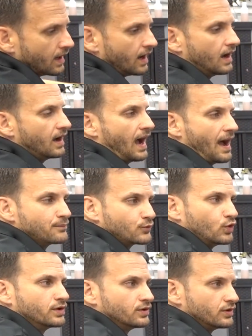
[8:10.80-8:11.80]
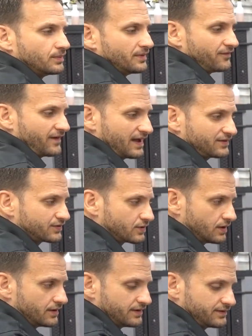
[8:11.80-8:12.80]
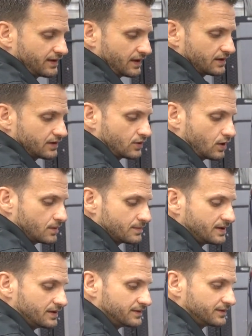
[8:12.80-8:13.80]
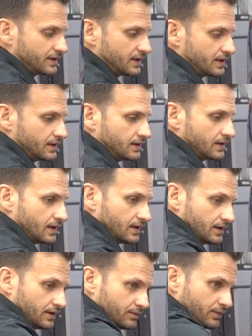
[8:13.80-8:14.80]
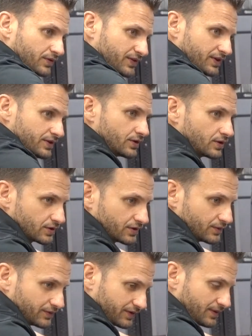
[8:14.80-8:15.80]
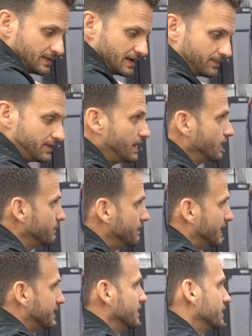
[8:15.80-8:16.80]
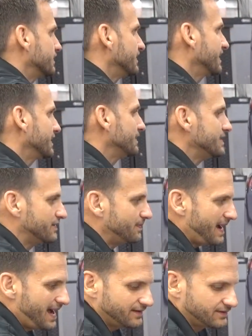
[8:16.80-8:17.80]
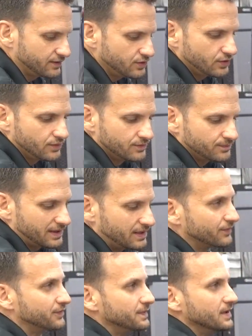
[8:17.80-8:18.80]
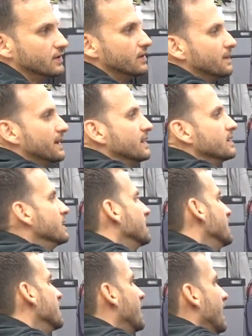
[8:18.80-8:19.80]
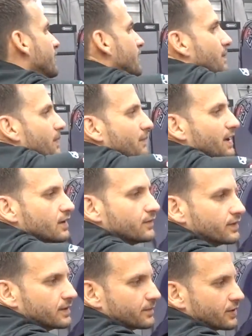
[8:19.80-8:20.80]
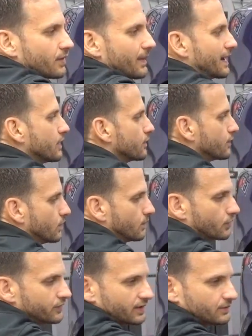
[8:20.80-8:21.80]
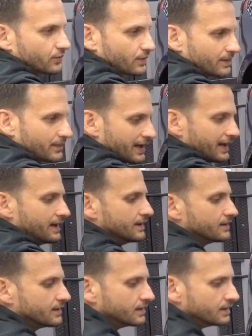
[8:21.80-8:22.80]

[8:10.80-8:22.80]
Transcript: I'm going a little bit faster on this side of the car because most of the dirt was going to be up there. Back here it's not going to be as bad, so you can pick up the speed a little bit. I flip my mitt over. I'm going to go back over one more time with the weight of my hand.